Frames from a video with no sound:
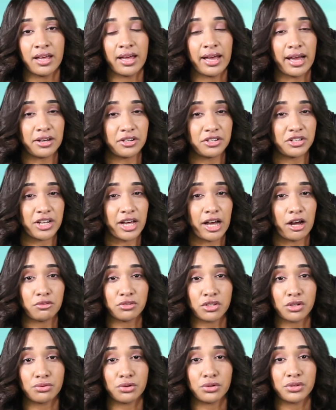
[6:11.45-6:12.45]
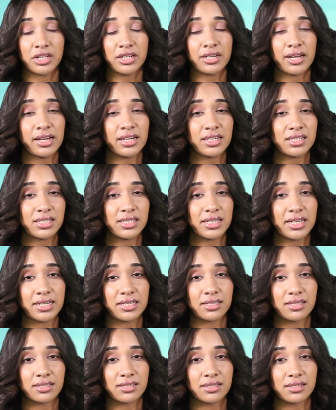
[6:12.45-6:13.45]
and towns across the United
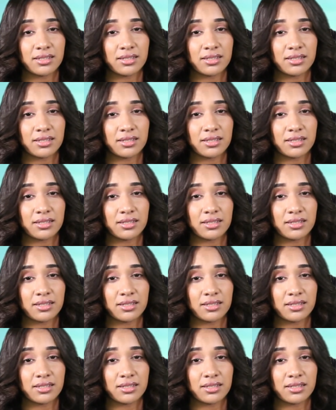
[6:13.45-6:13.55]
States.